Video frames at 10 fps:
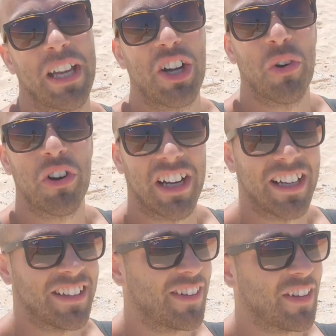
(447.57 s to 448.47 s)
me
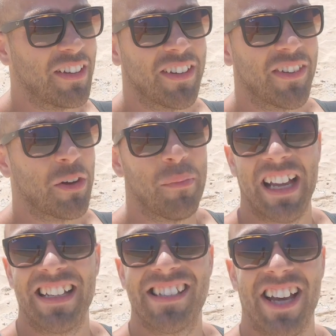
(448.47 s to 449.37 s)
coconuts and some
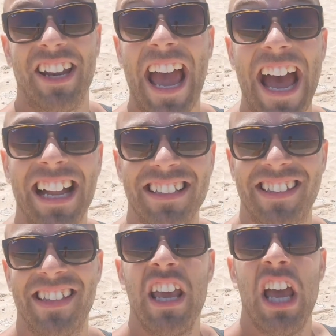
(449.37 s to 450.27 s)
like sun hats.